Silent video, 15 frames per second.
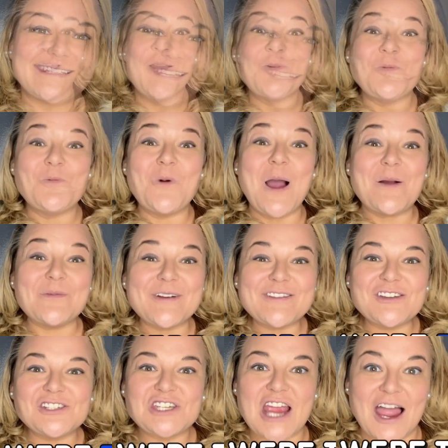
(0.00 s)
What were
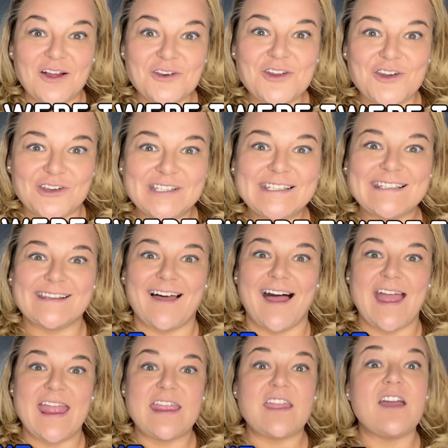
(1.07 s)
the childhoods
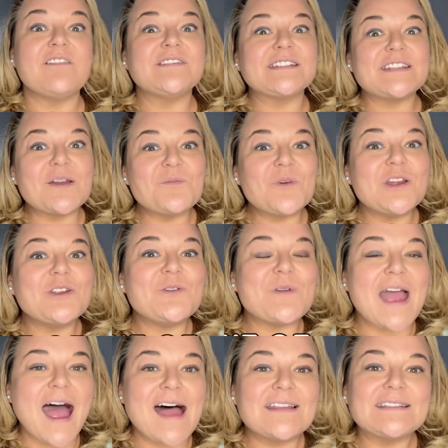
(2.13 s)
like of someone who
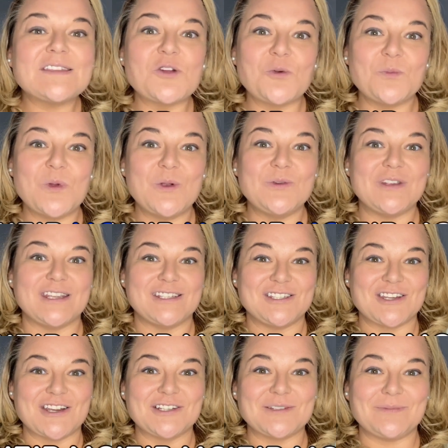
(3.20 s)
has their moon
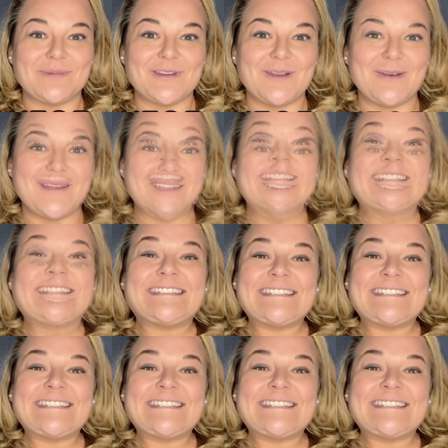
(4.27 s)
conjunct Pluto?